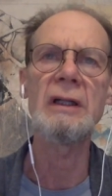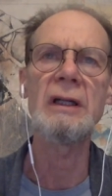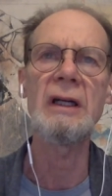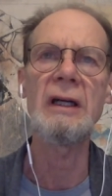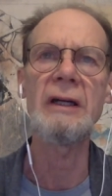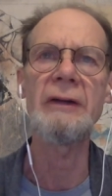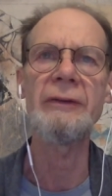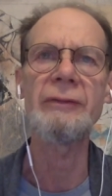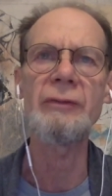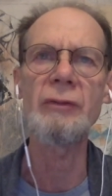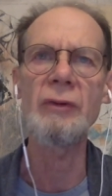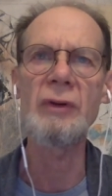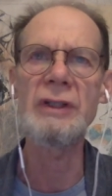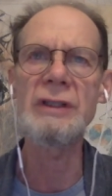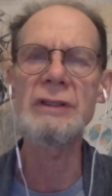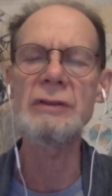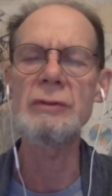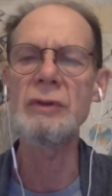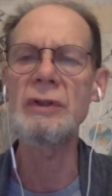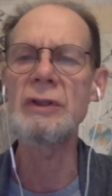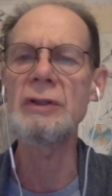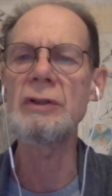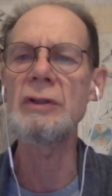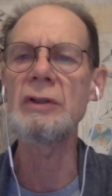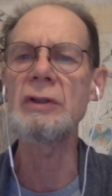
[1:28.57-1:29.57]
after his
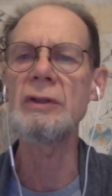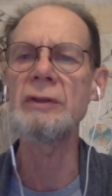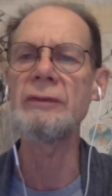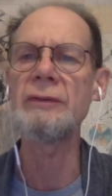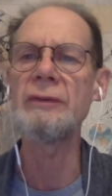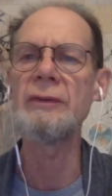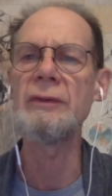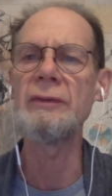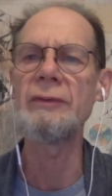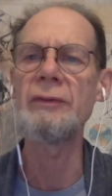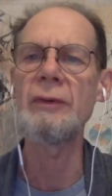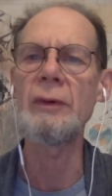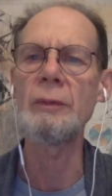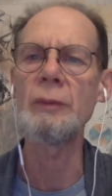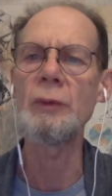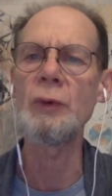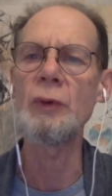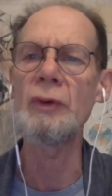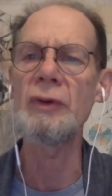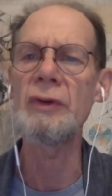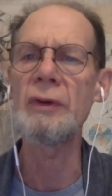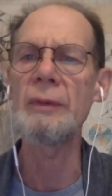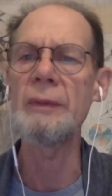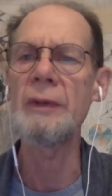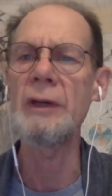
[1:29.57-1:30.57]
return from
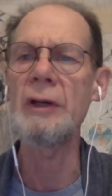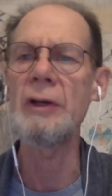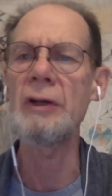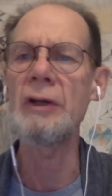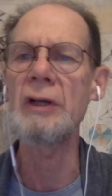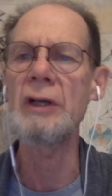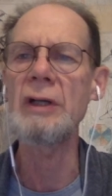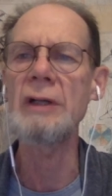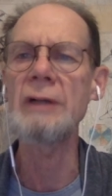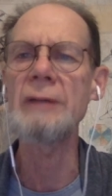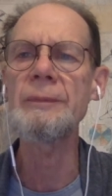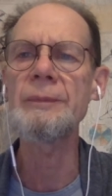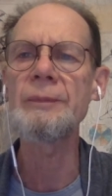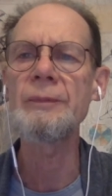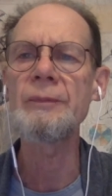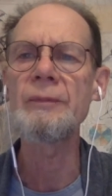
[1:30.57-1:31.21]
North America.